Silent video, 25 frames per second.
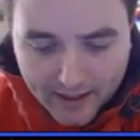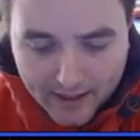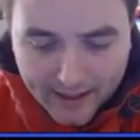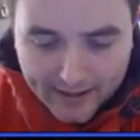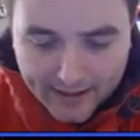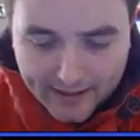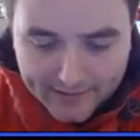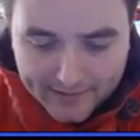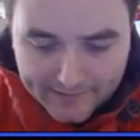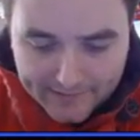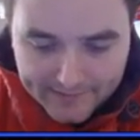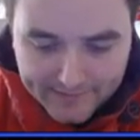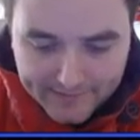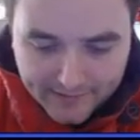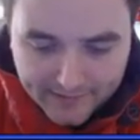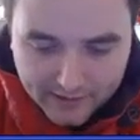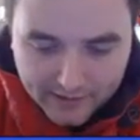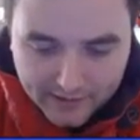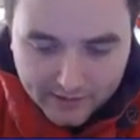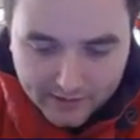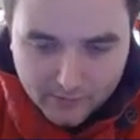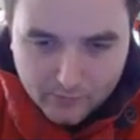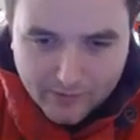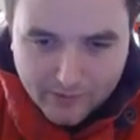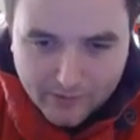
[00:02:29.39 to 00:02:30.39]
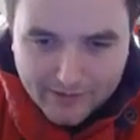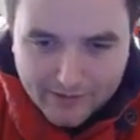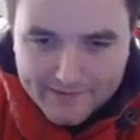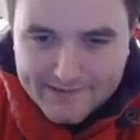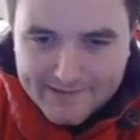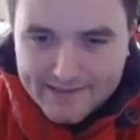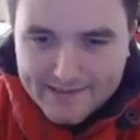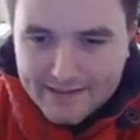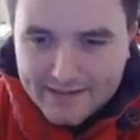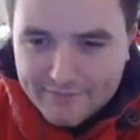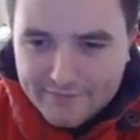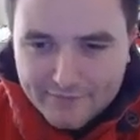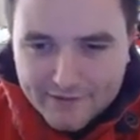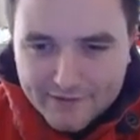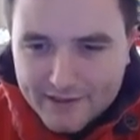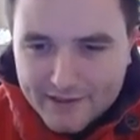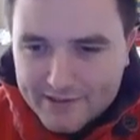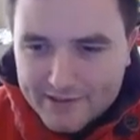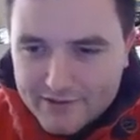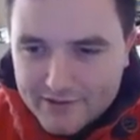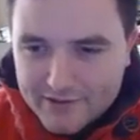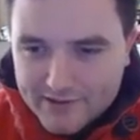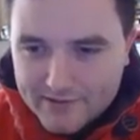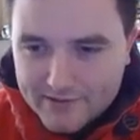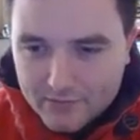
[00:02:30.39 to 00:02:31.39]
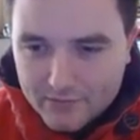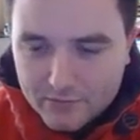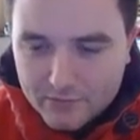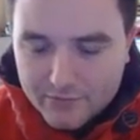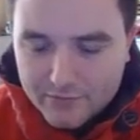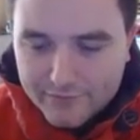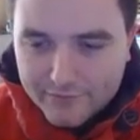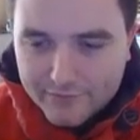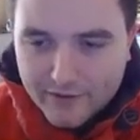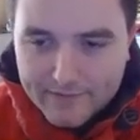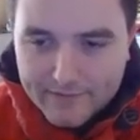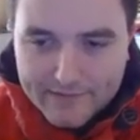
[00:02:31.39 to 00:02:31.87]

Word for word: and uh, well, c three is just awful.